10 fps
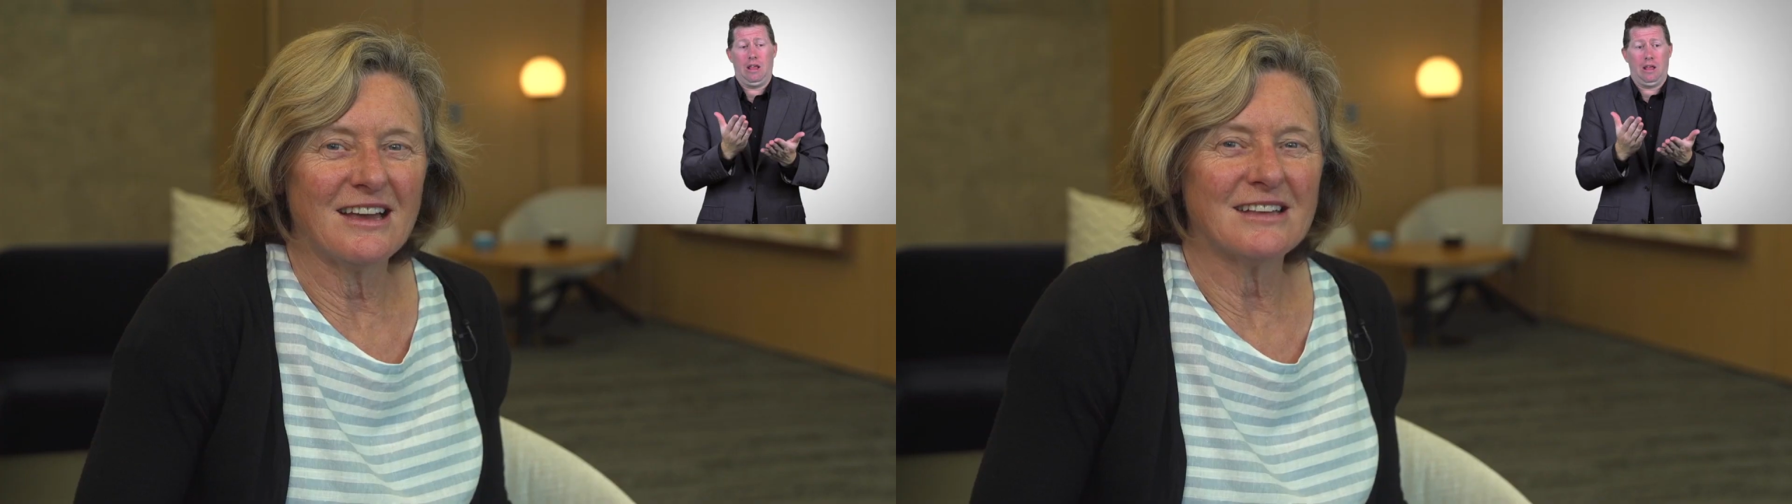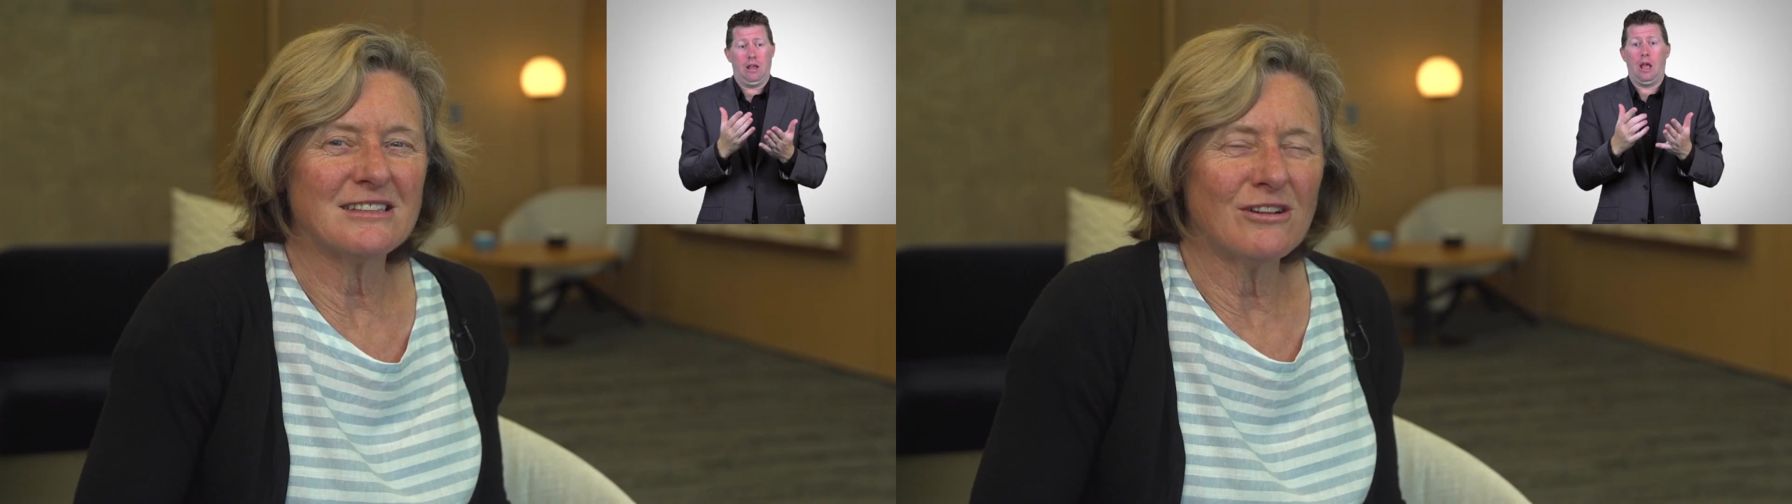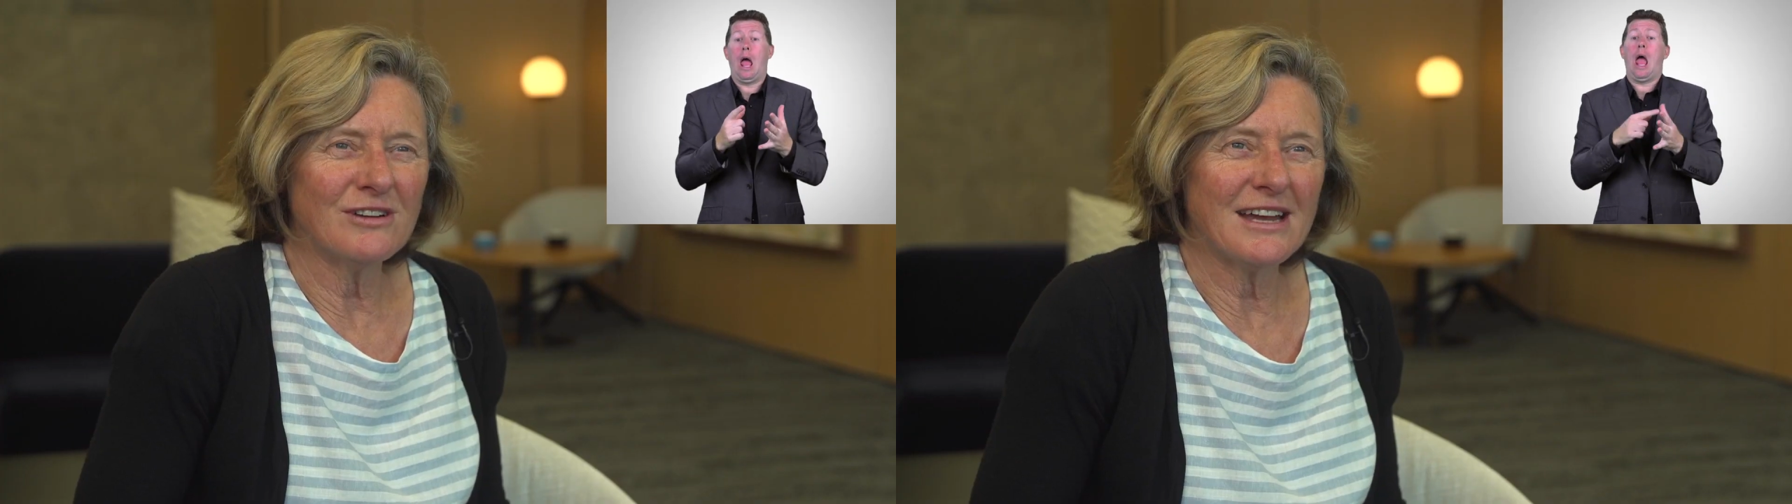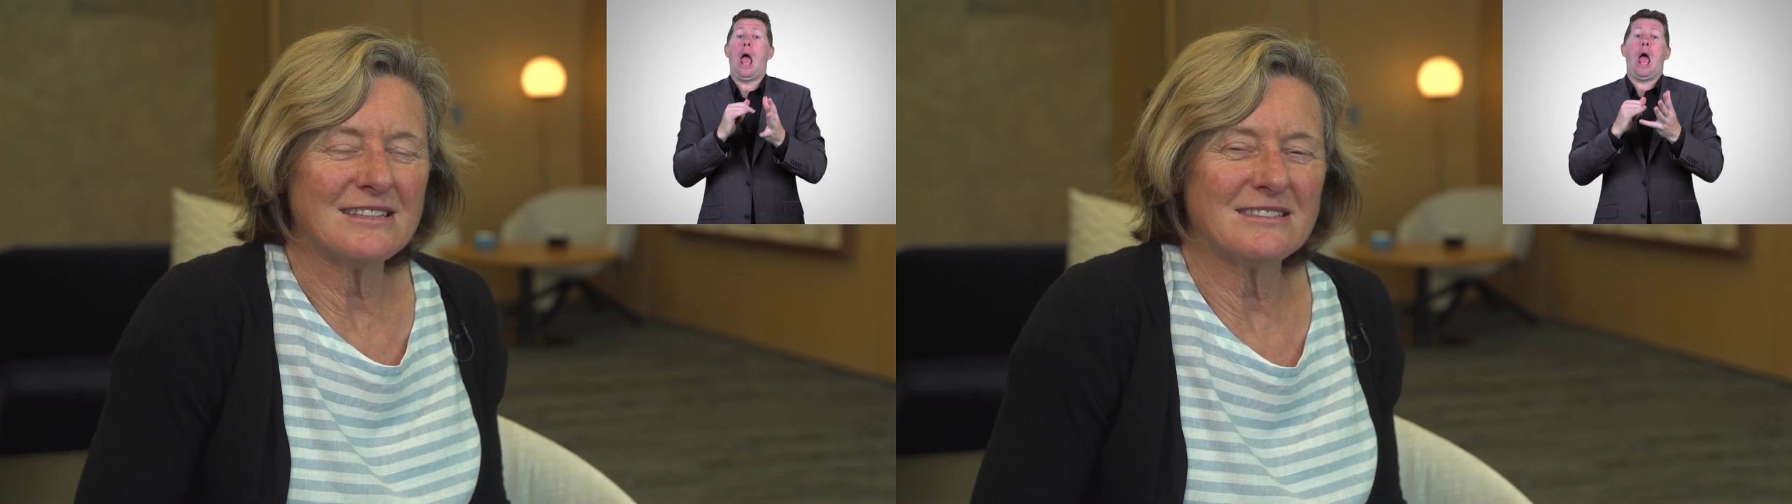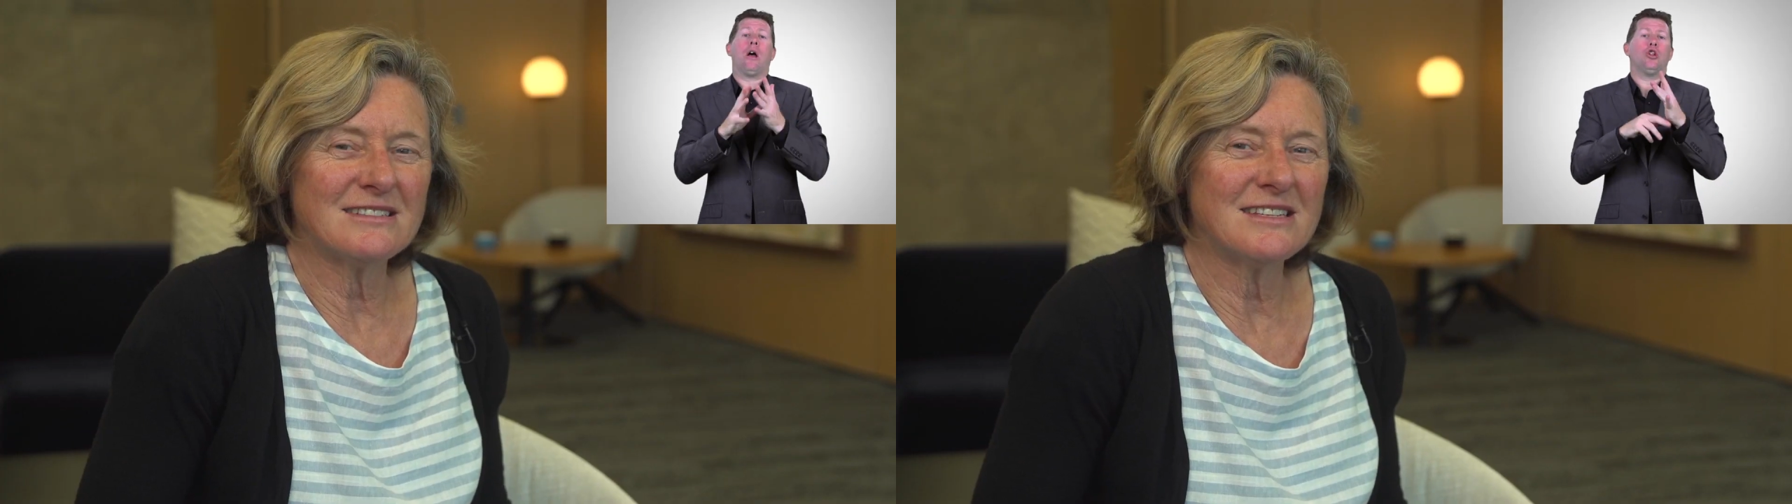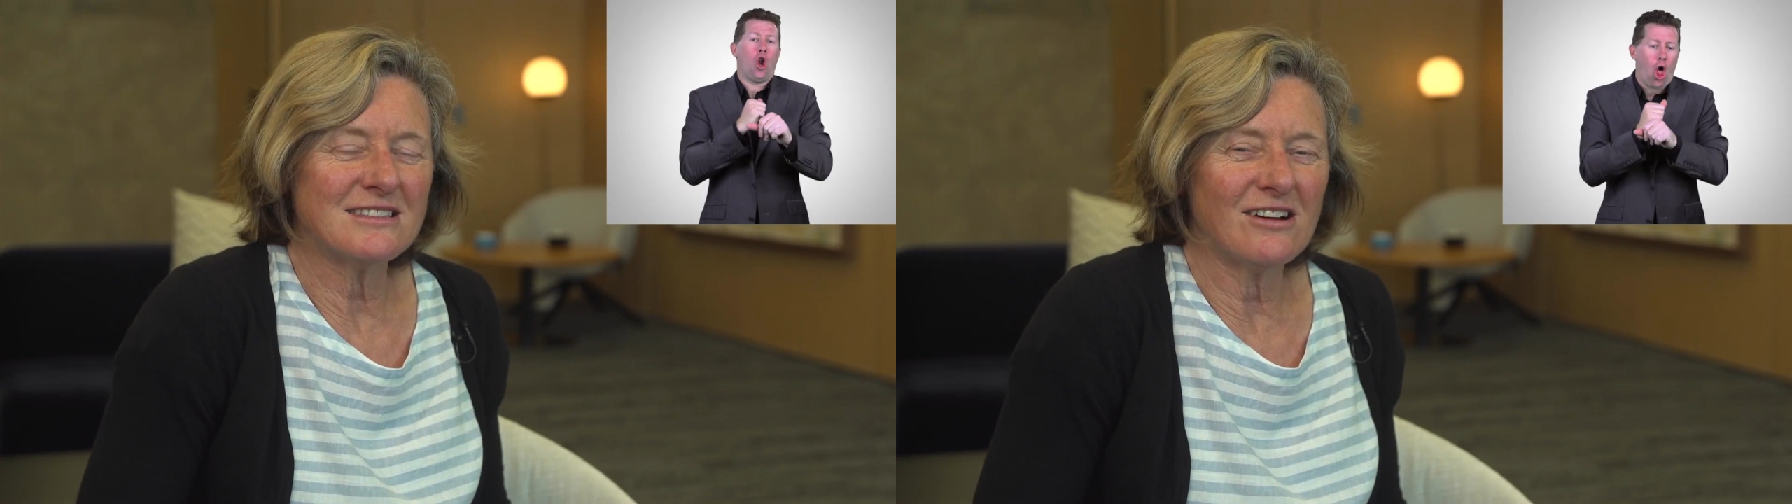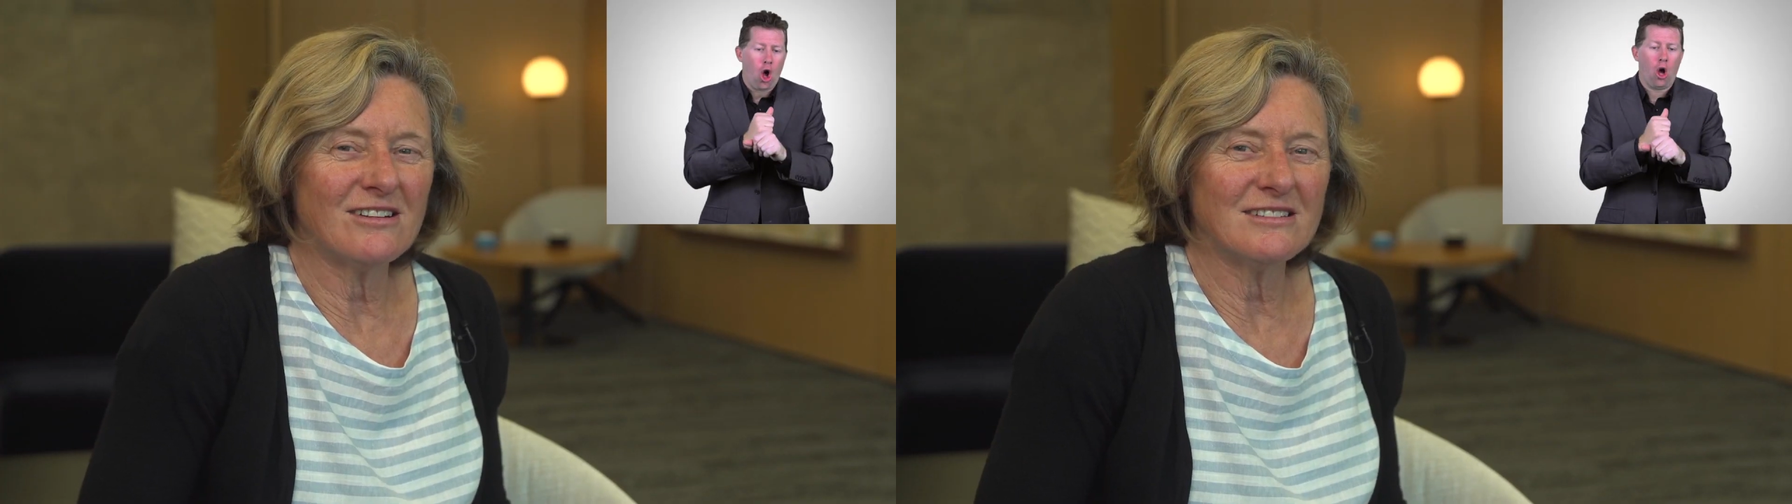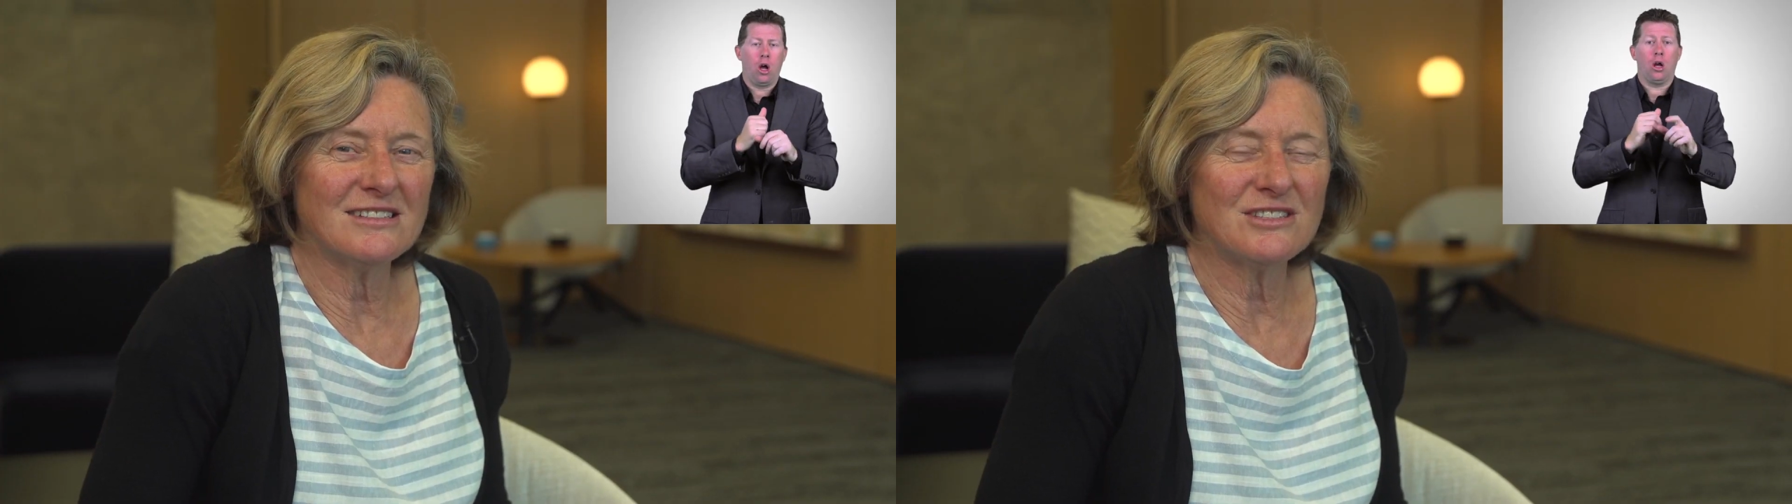as long as the
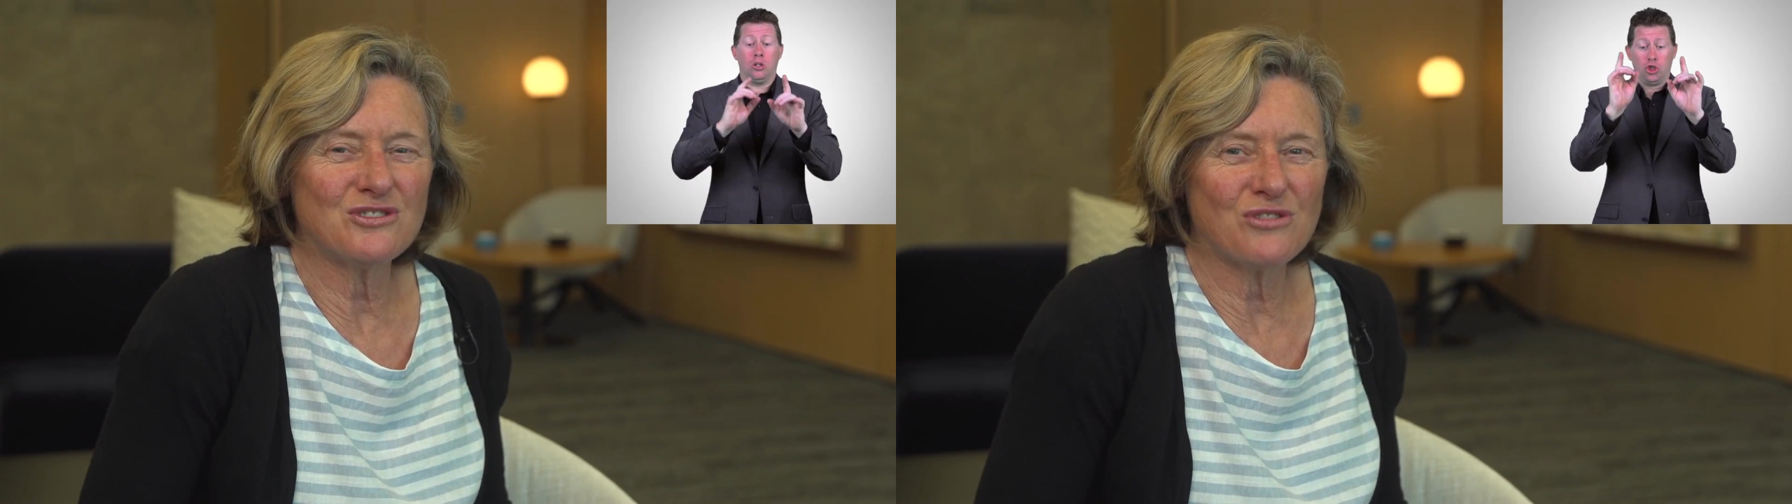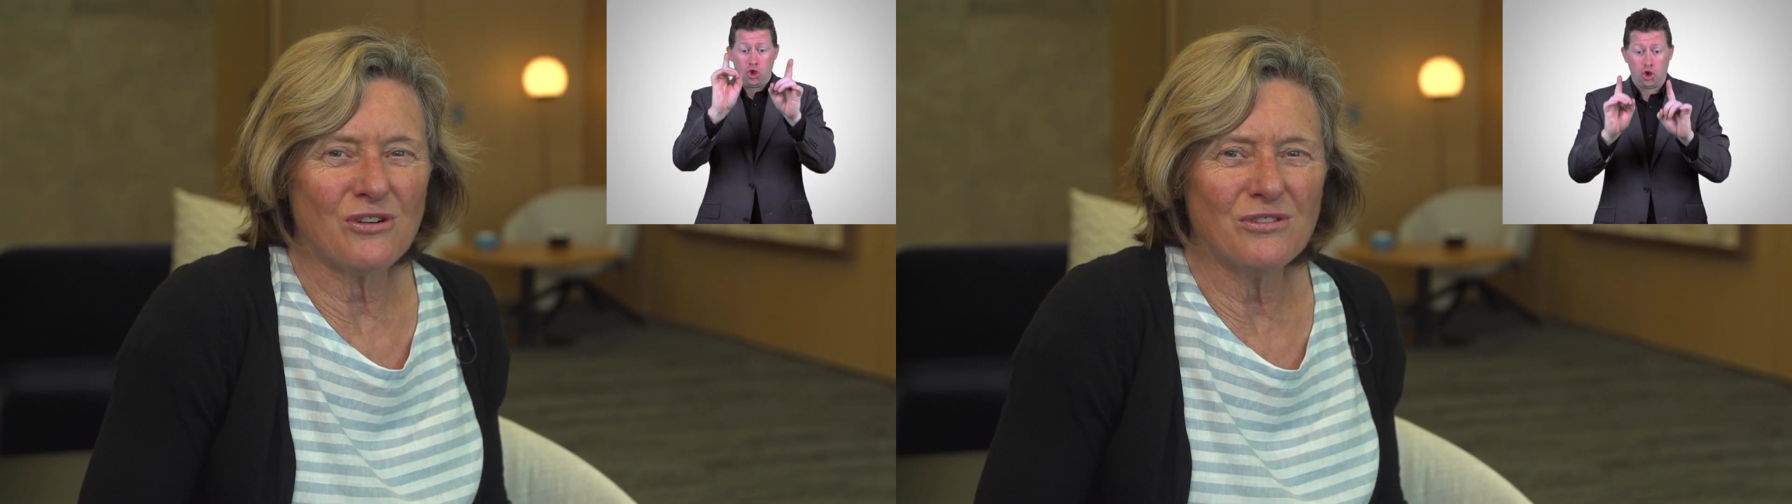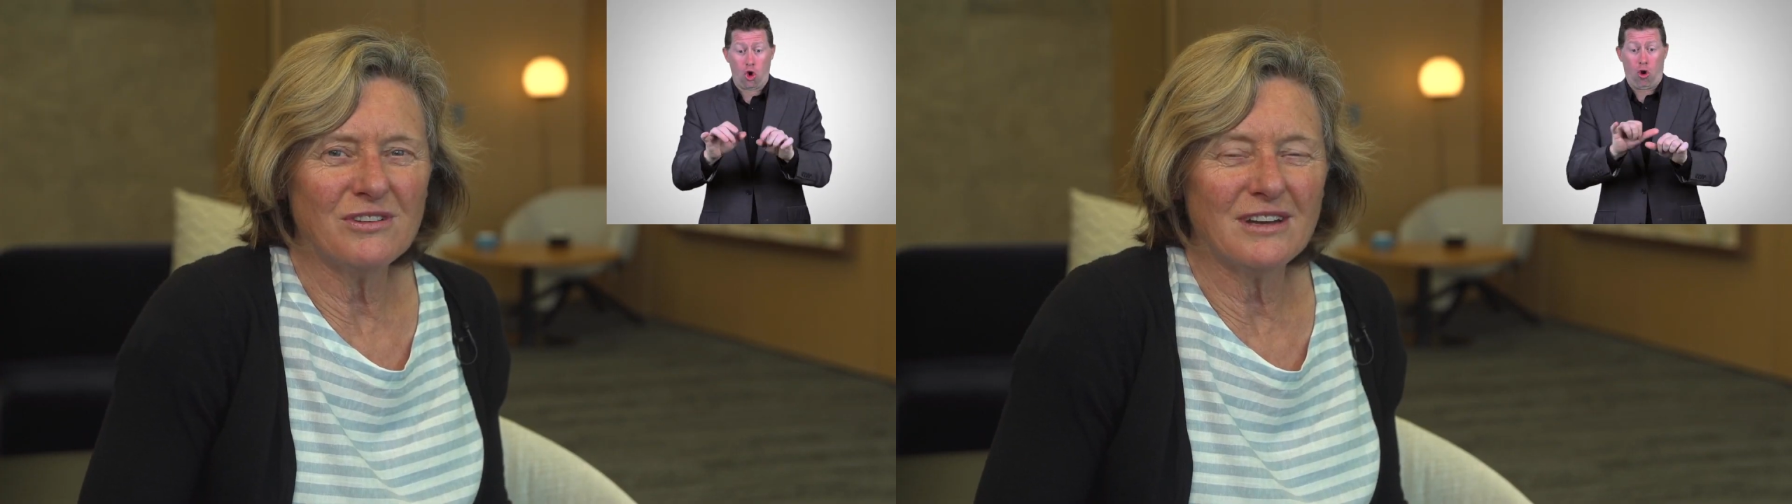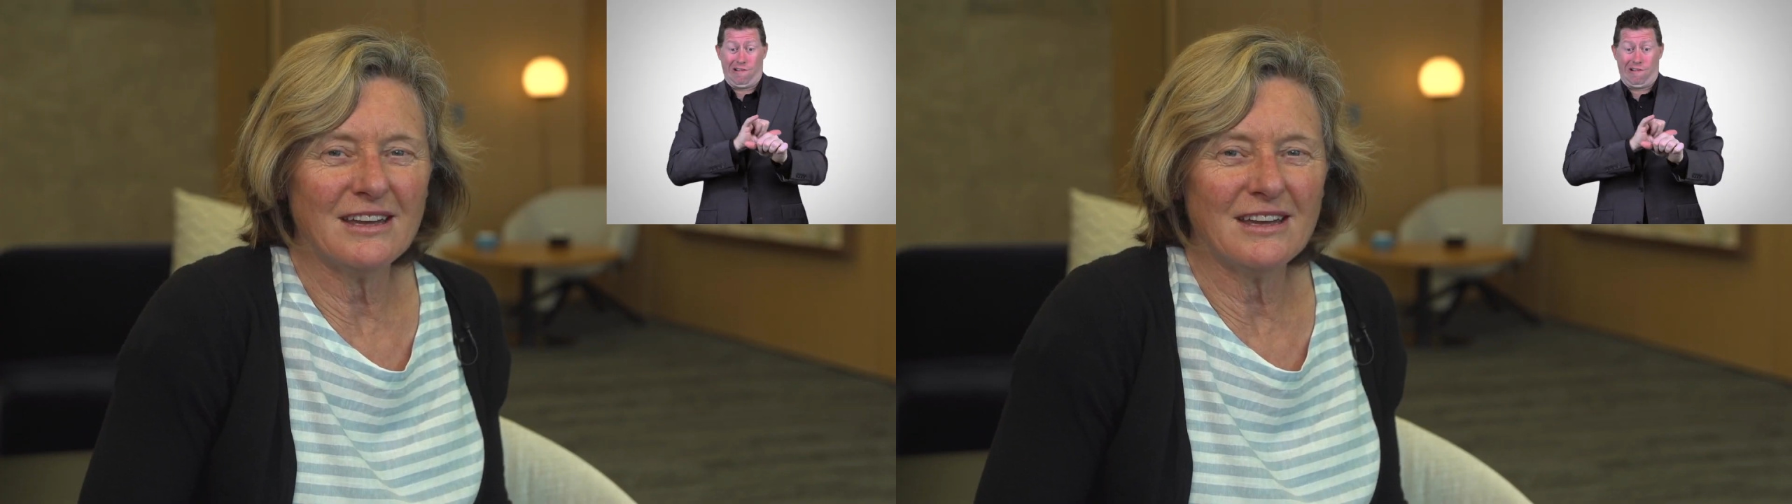design is strong